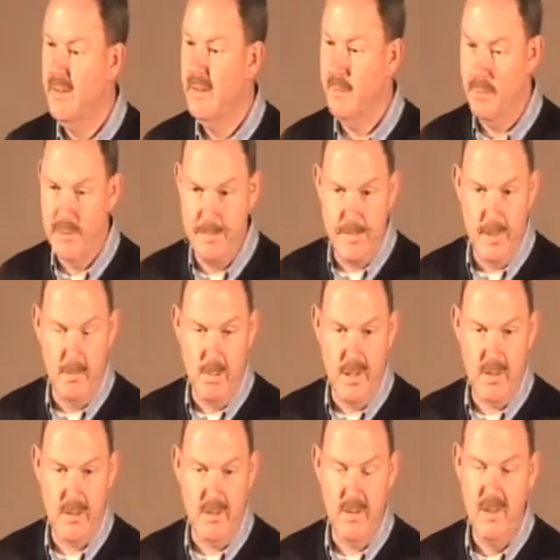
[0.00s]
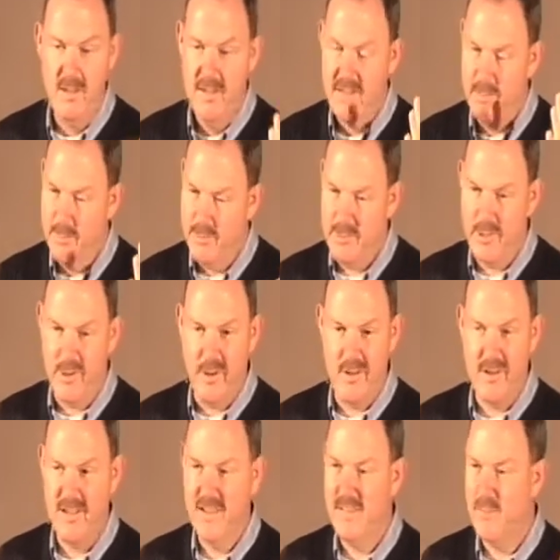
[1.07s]
that was biblical, that was
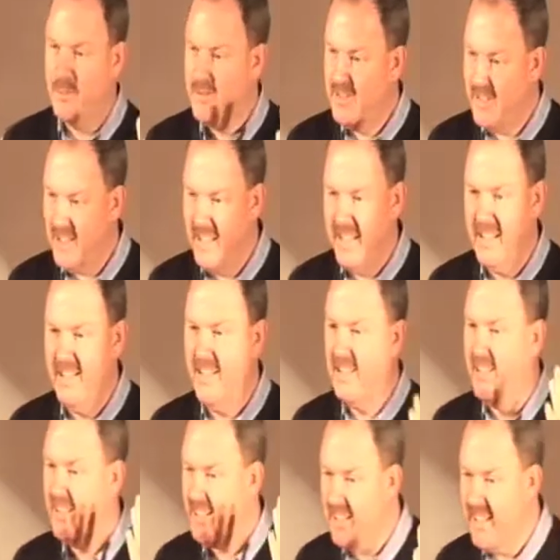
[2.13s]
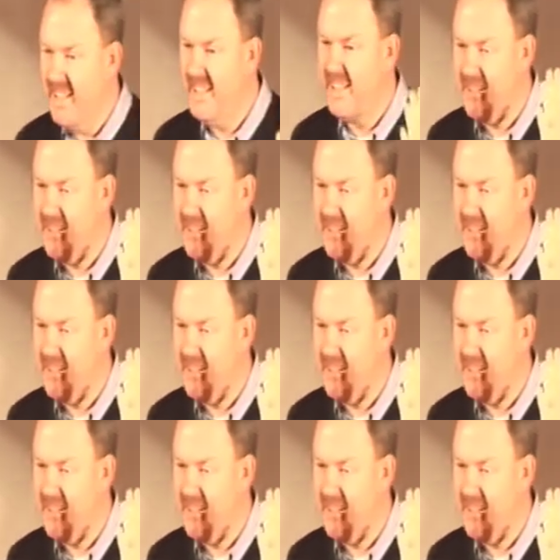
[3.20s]
godly, that was clean, clean